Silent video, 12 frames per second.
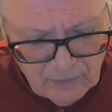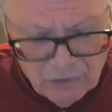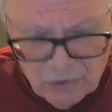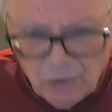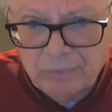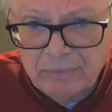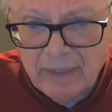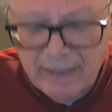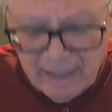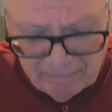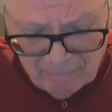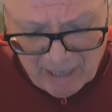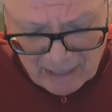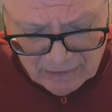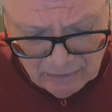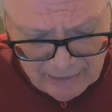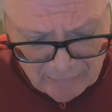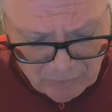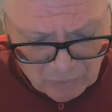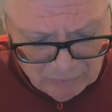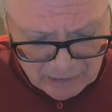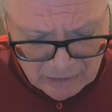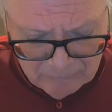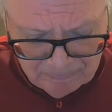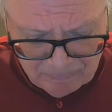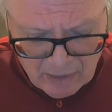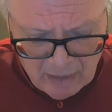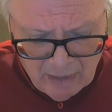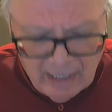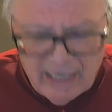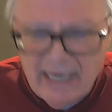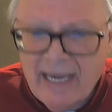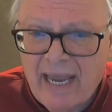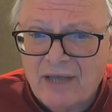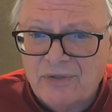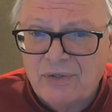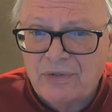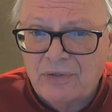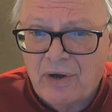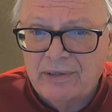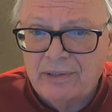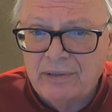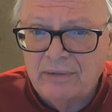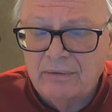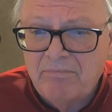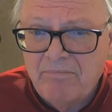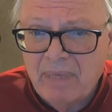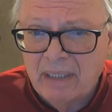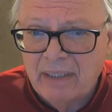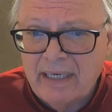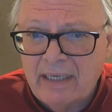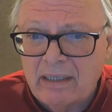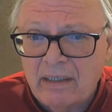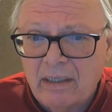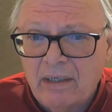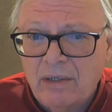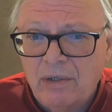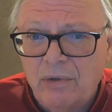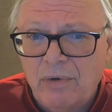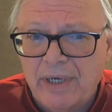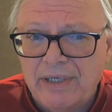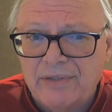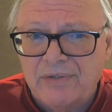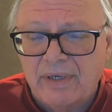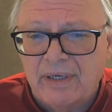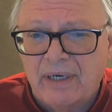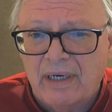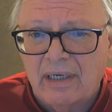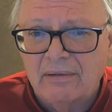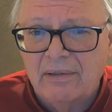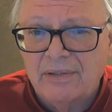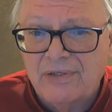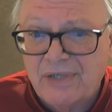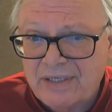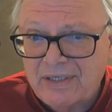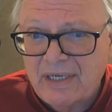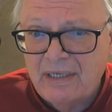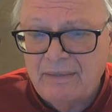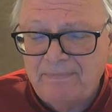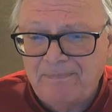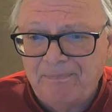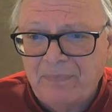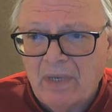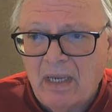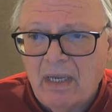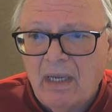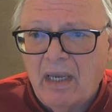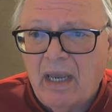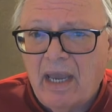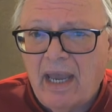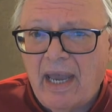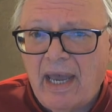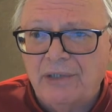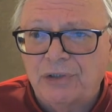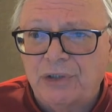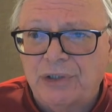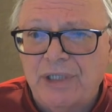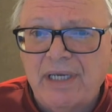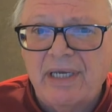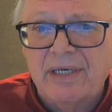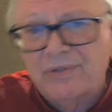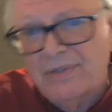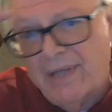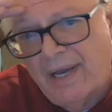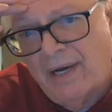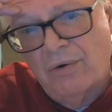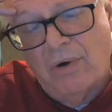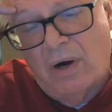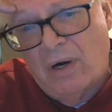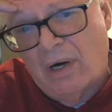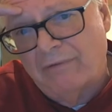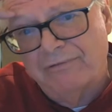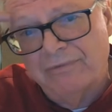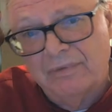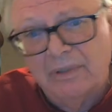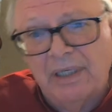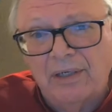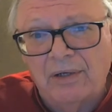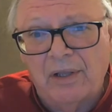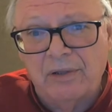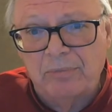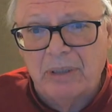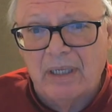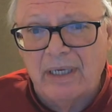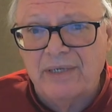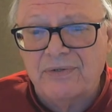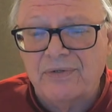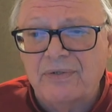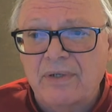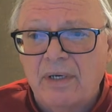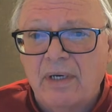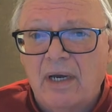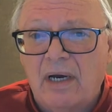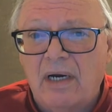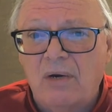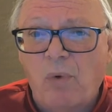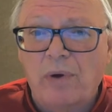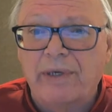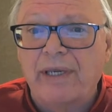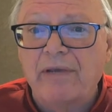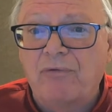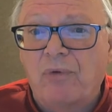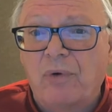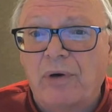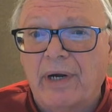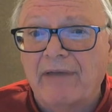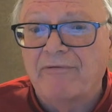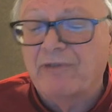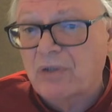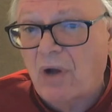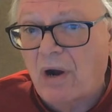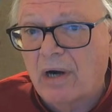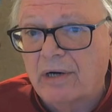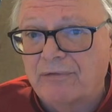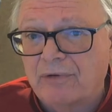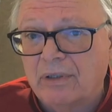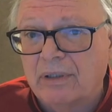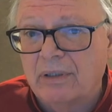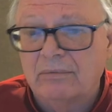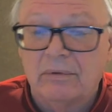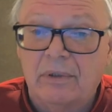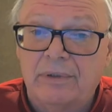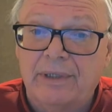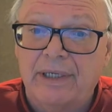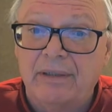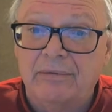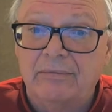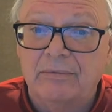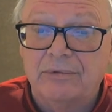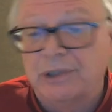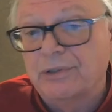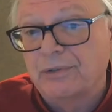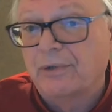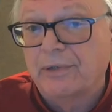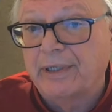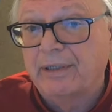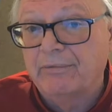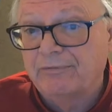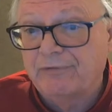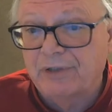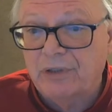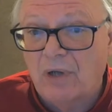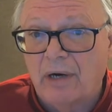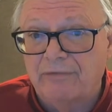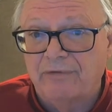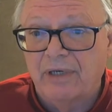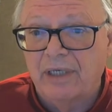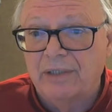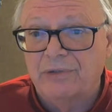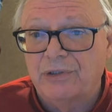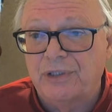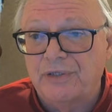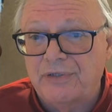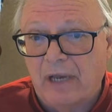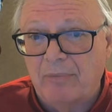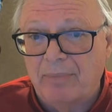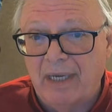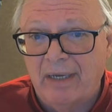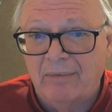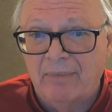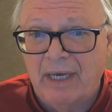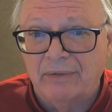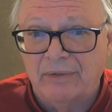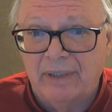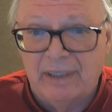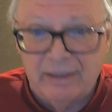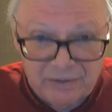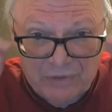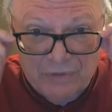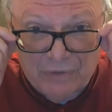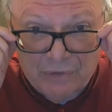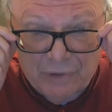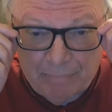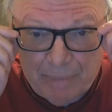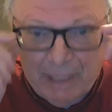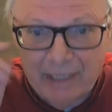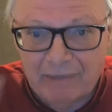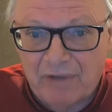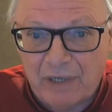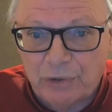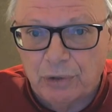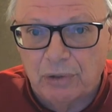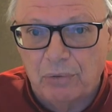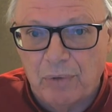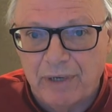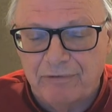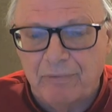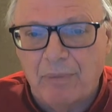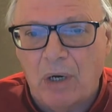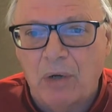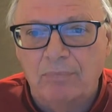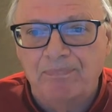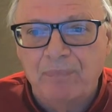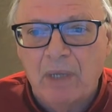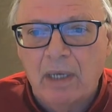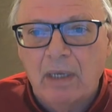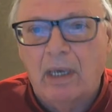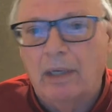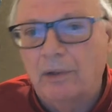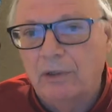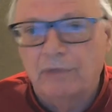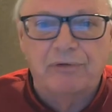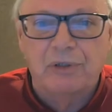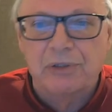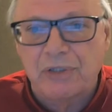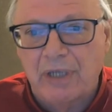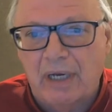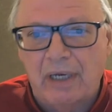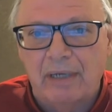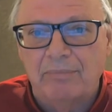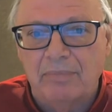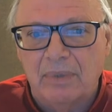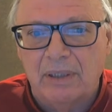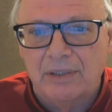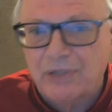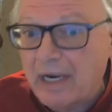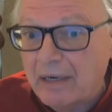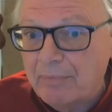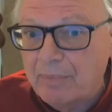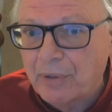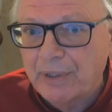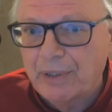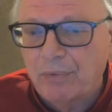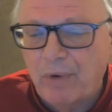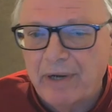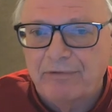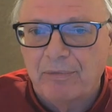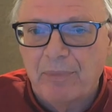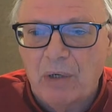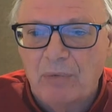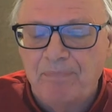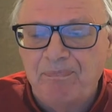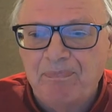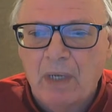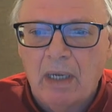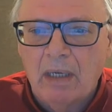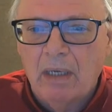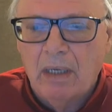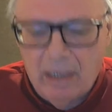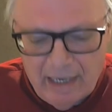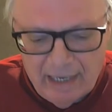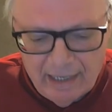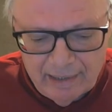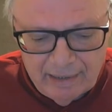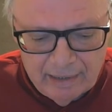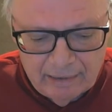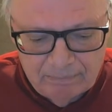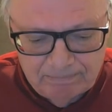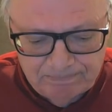So again, back to Leopold Bloom. He has a daughter, Millie, who is uh, 16, and she is now off in another place uh, working for a photographer, learning, she's learning photography and she's helping him out. And this is her big adventure away from home and her first time extended period away from home. And uh,